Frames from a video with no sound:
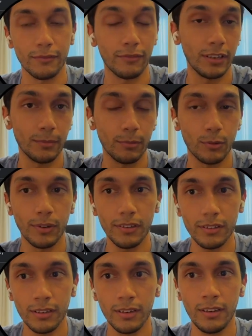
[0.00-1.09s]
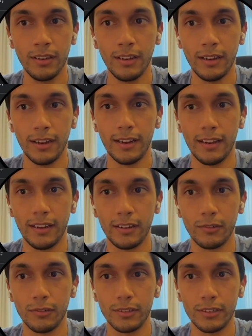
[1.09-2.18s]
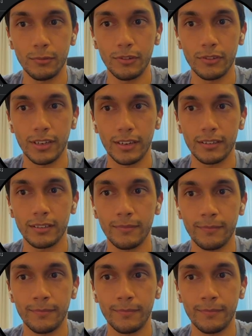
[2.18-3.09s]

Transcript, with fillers: the Facebook ones, and all the Twitter tags.